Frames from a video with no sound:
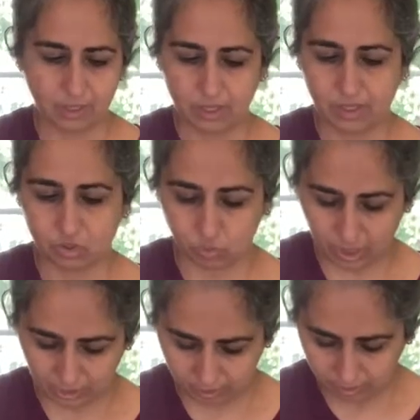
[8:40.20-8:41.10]
as
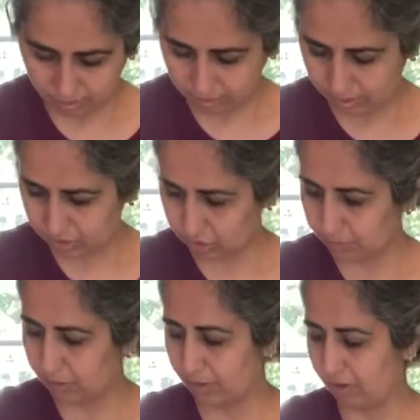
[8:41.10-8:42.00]
well and just
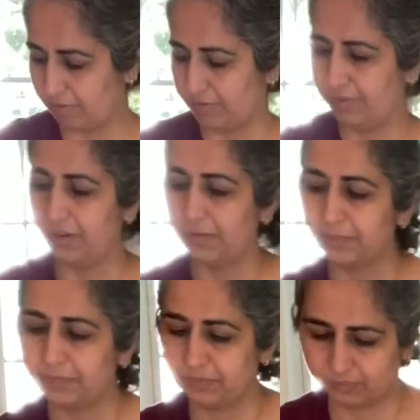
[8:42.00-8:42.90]
pull it off of there.
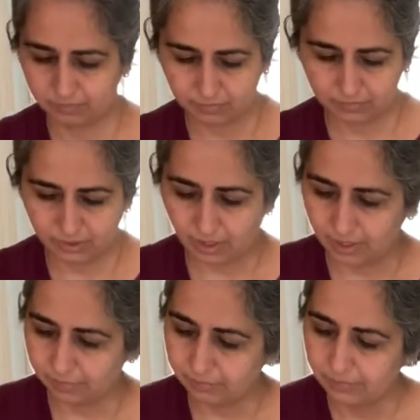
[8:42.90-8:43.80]

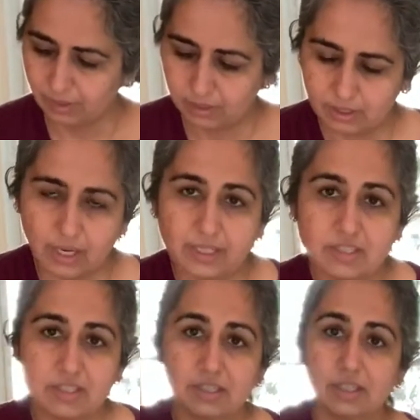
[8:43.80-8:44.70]
Okay, the
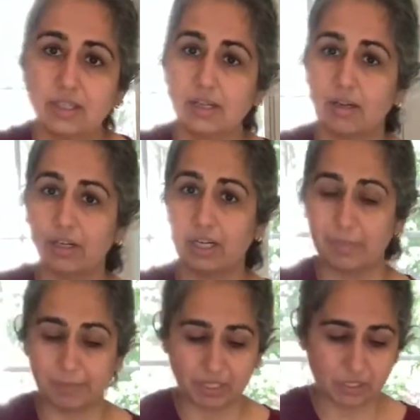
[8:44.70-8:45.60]
next are going to be
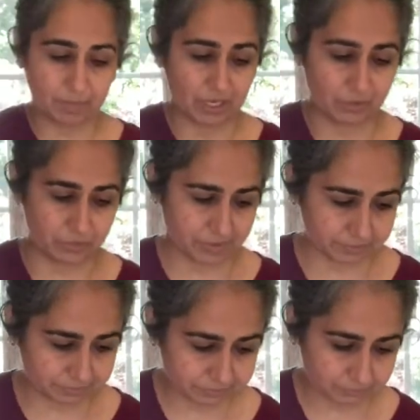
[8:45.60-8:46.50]
my tomatoes.
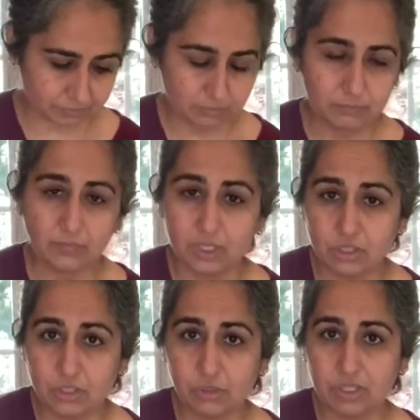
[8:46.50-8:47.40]
To
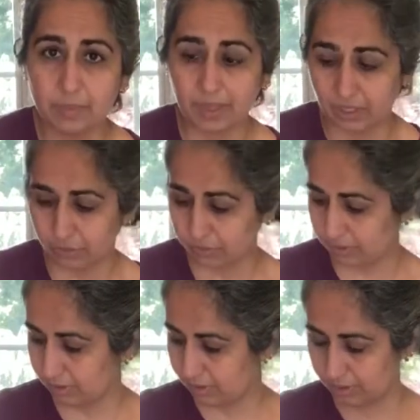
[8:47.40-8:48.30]
do the tomatoes,
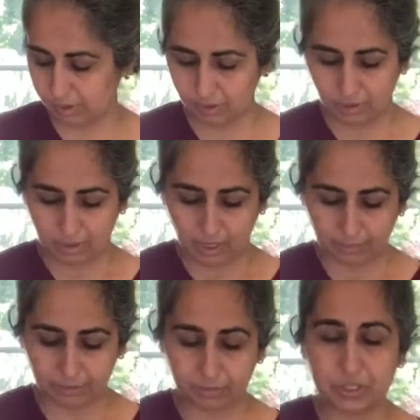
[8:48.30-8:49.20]
I'm
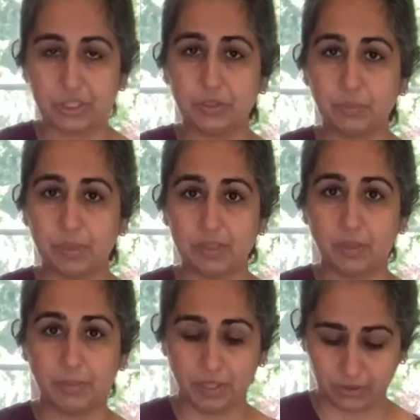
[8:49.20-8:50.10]
going to put them
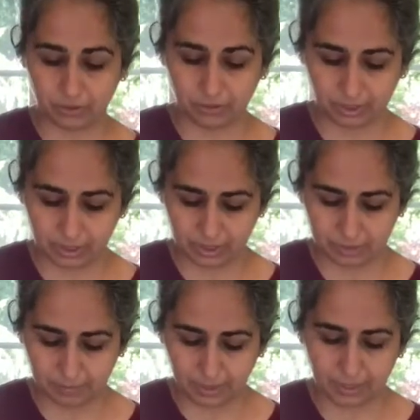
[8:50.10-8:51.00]
here in
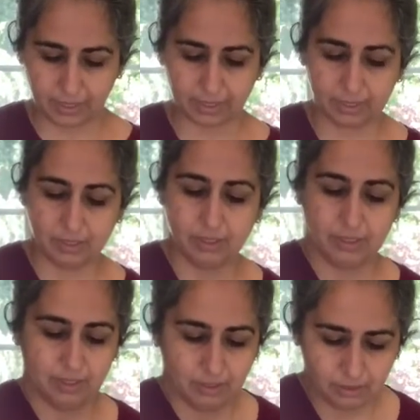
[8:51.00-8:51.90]
my
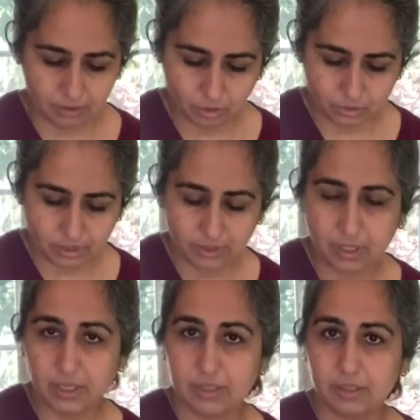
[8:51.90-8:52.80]
close and cut.